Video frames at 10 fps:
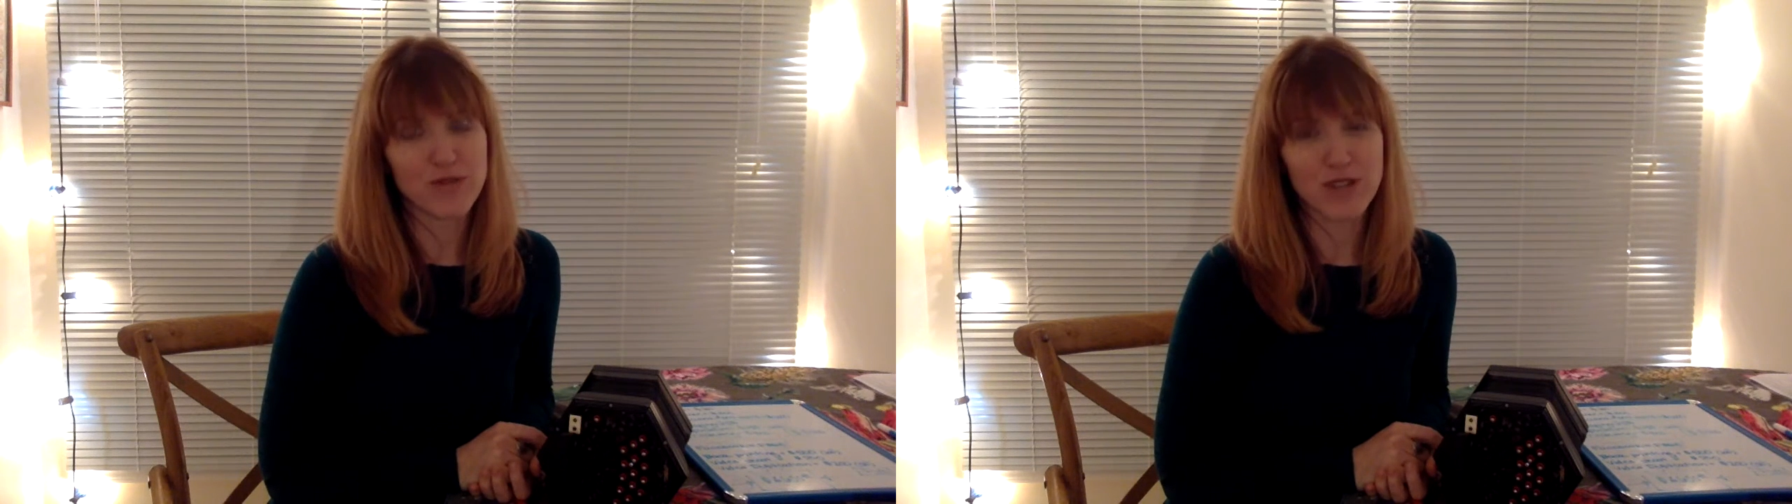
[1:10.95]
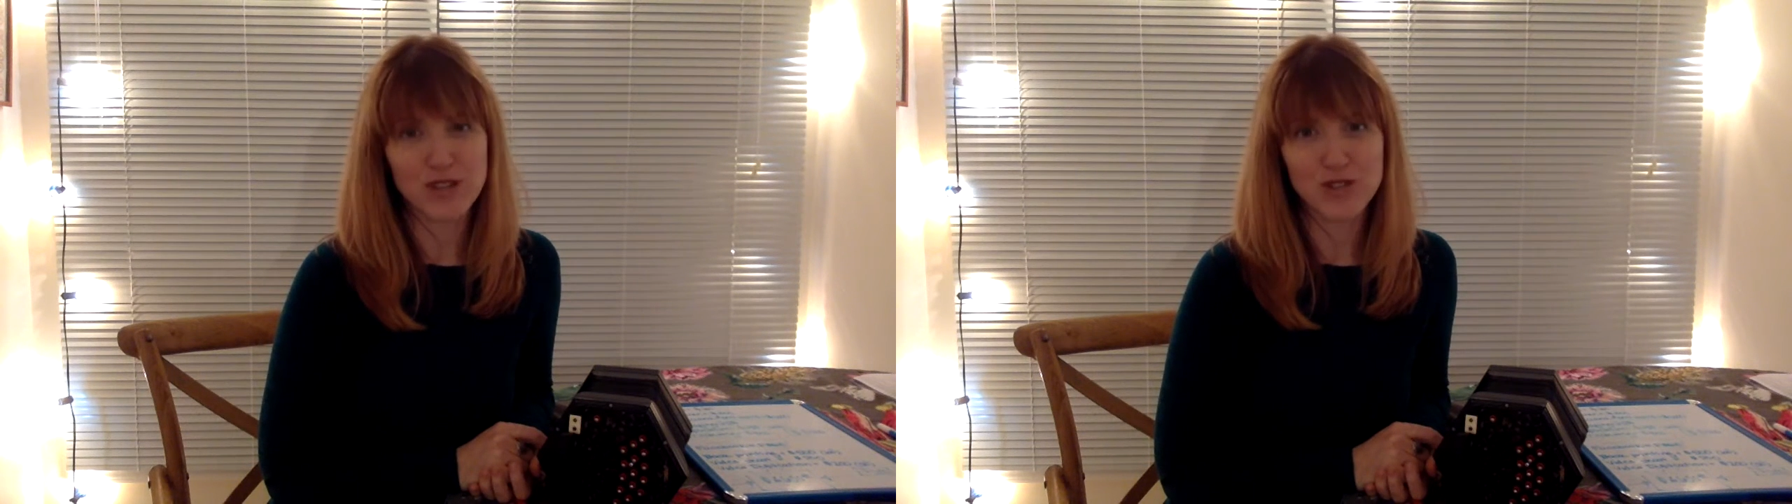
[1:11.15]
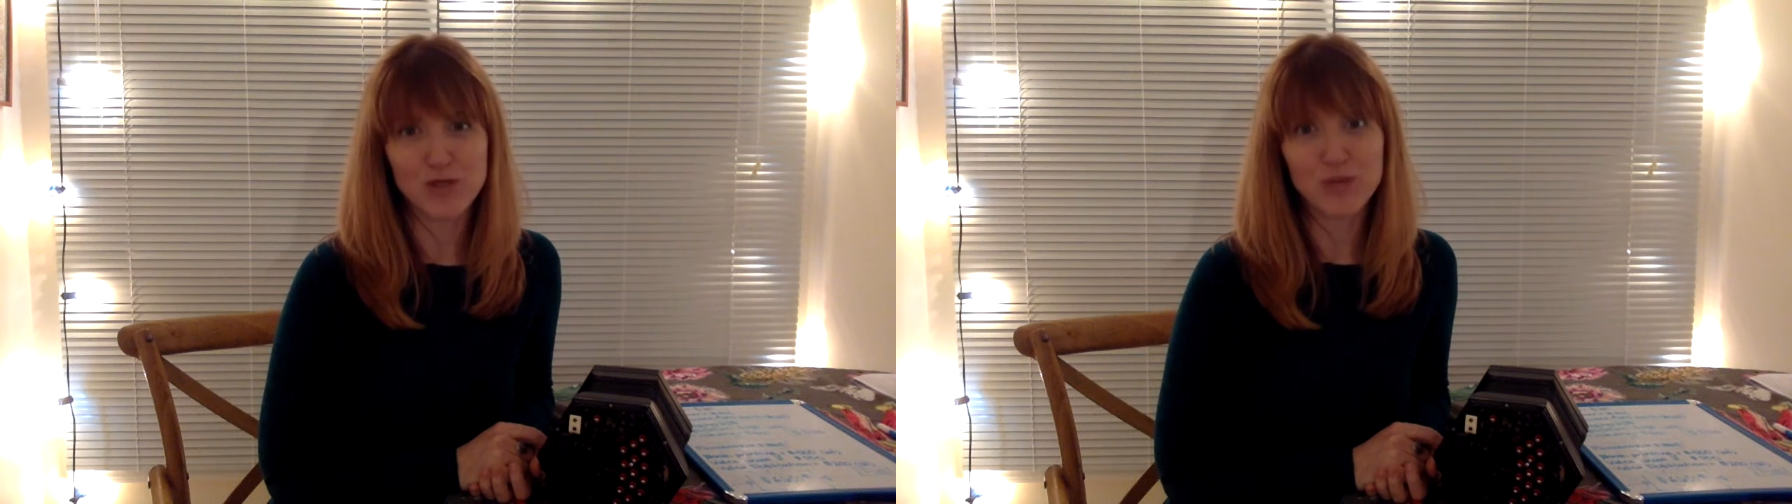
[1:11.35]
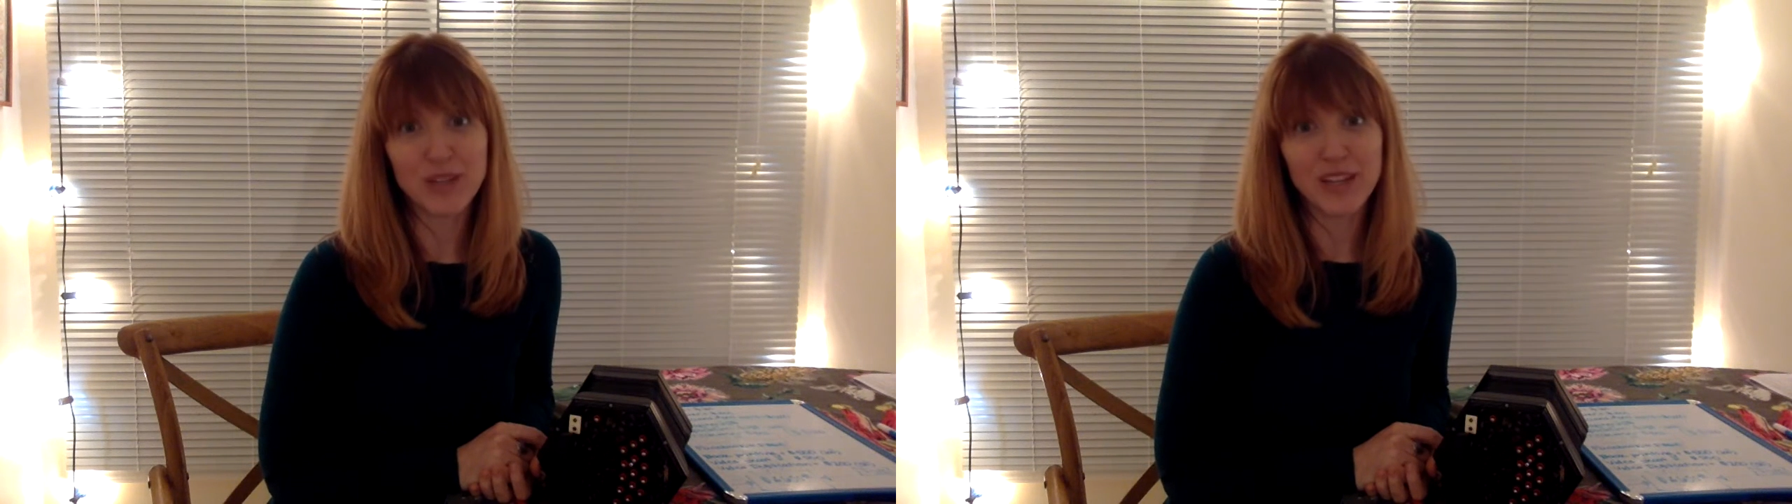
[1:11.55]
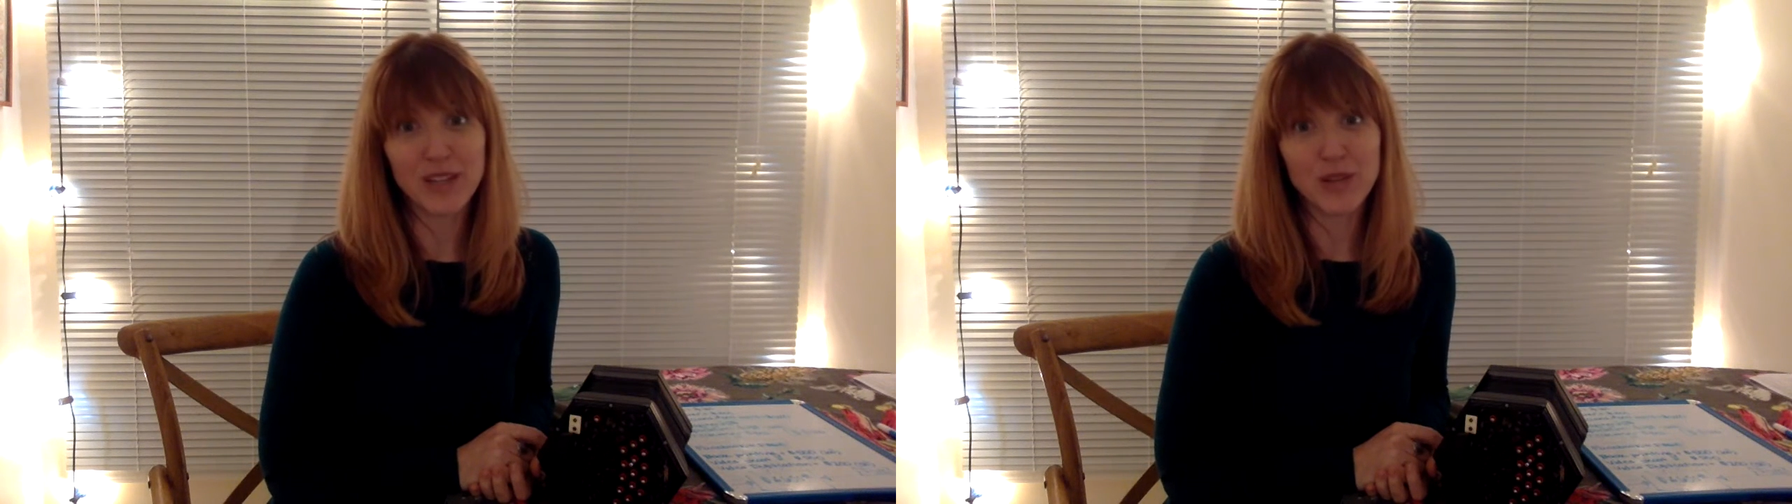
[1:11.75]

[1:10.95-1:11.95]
friends who play